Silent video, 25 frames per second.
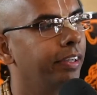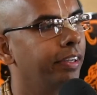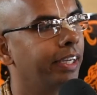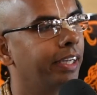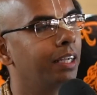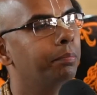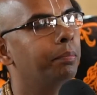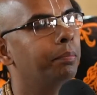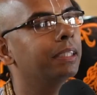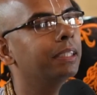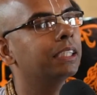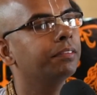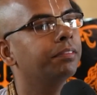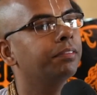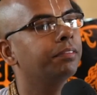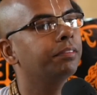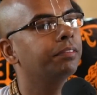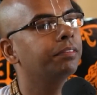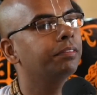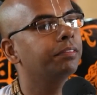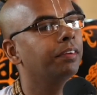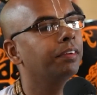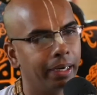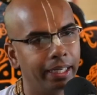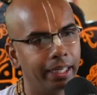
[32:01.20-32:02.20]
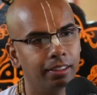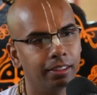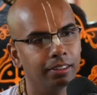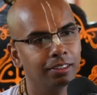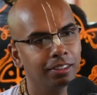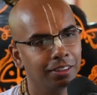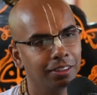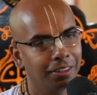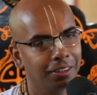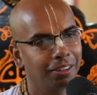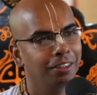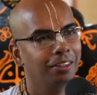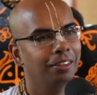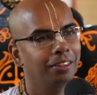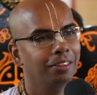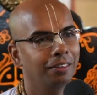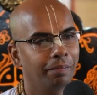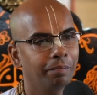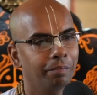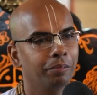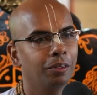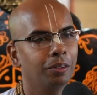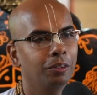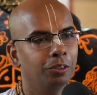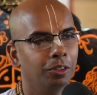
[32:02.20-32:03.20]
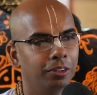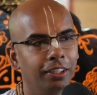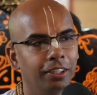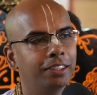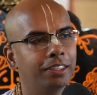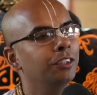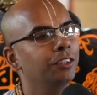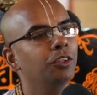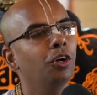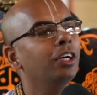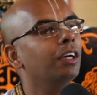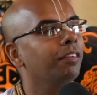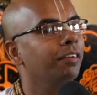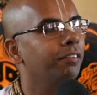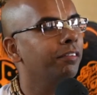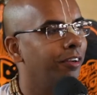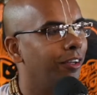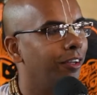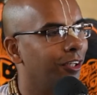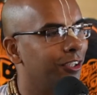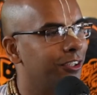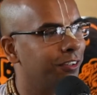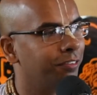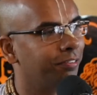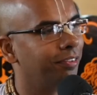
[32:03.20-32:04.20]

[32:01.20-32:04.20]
pacify our mind. So this is not our philosophy.